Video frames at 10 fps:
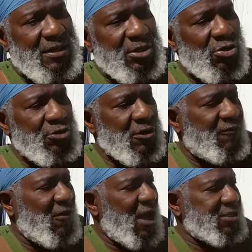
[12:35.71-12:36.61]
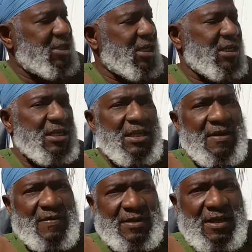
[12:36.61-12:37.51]
You know, you can fry chicken and
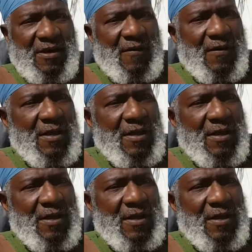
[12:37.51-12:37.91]
leave it there.